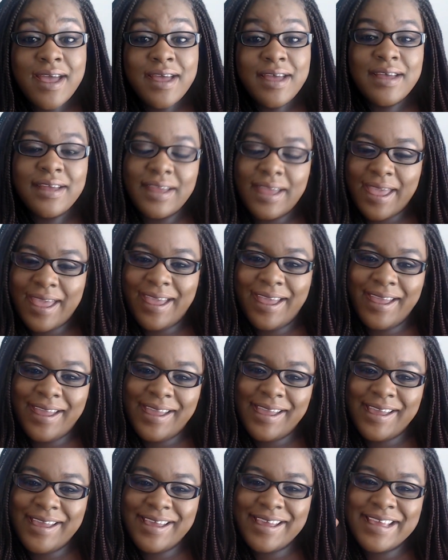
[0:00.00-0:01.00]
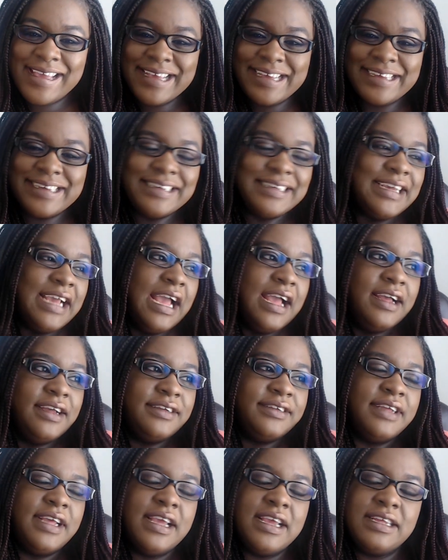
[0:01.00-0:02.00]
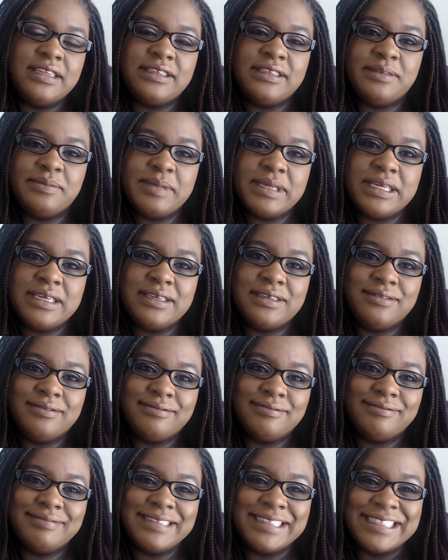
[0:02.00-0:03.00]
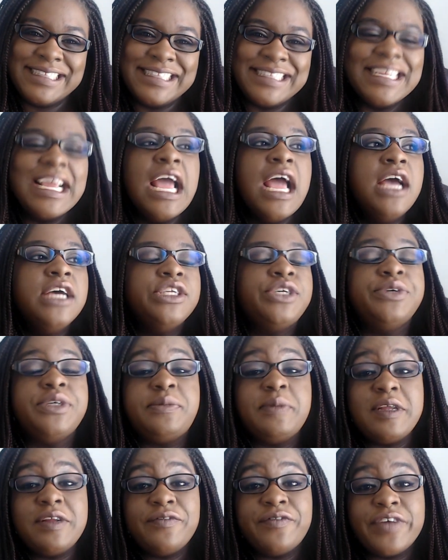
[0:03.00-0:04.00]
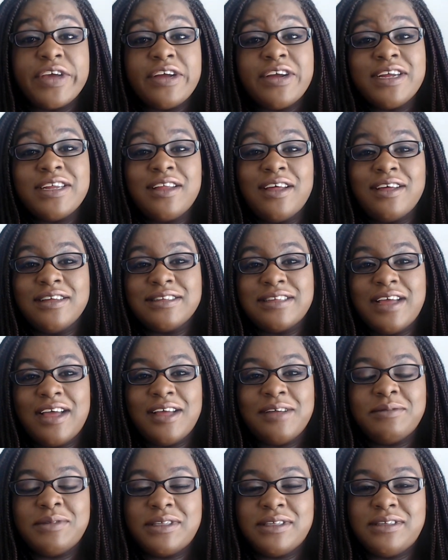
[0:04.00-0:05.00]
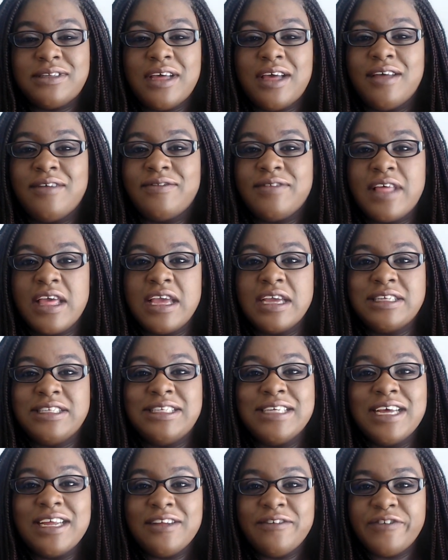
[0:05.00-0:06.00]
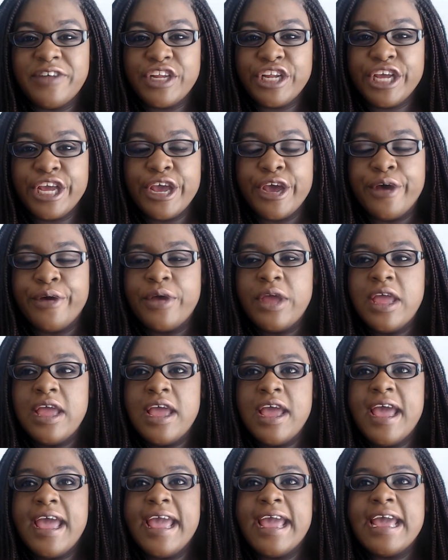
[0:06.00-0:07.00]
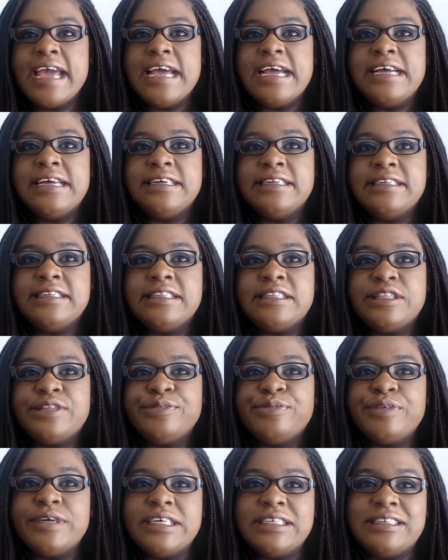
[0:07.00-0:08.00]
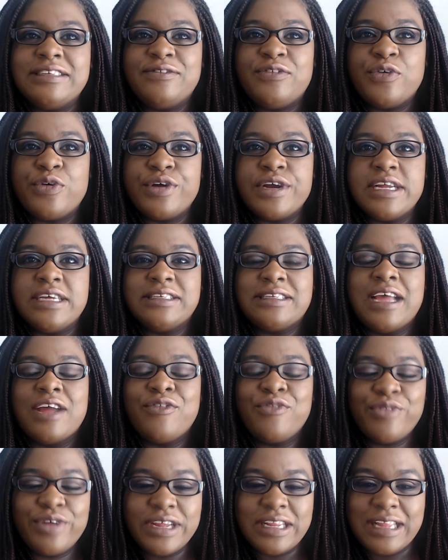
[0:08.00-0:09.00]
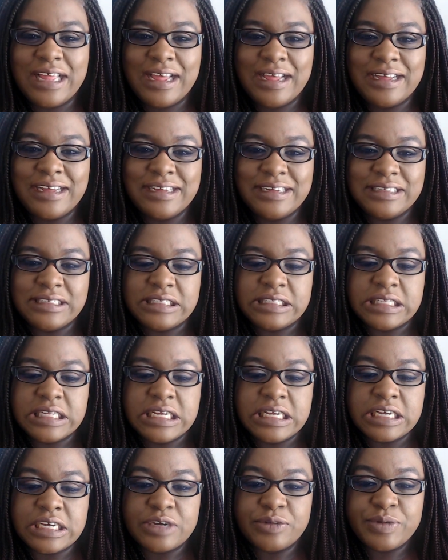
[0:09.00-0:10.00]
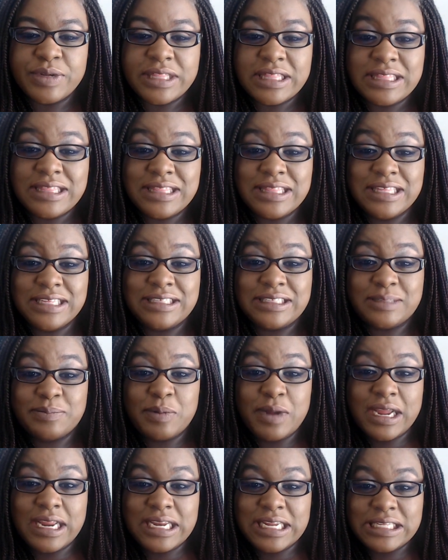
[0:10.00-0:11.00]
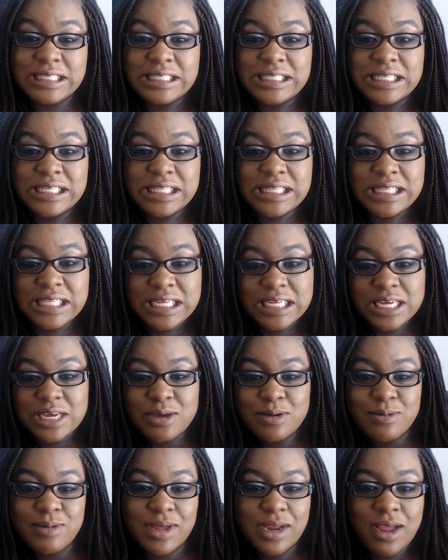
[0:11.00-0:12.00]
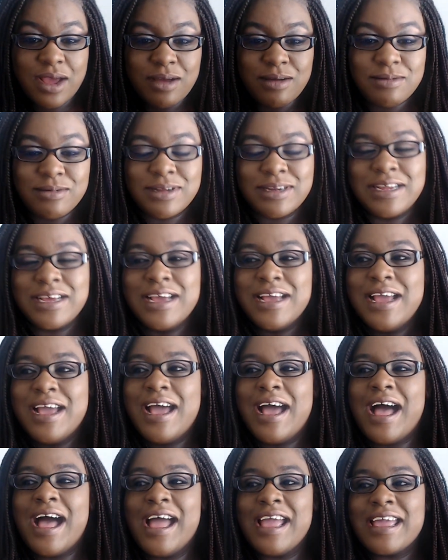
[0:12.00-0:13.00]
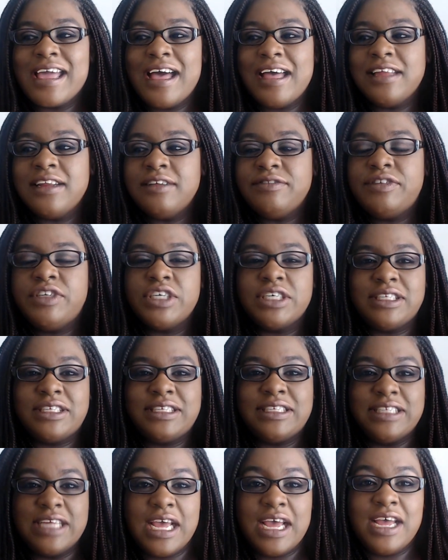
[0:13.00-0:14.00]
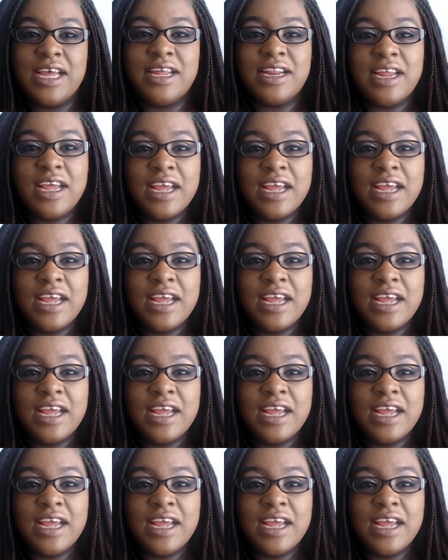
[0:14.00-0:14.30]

Hey, it's me. So it's been a very long time since I've done a video, and the reason for it is I realized with this pregnancy thing going on, I kind of just said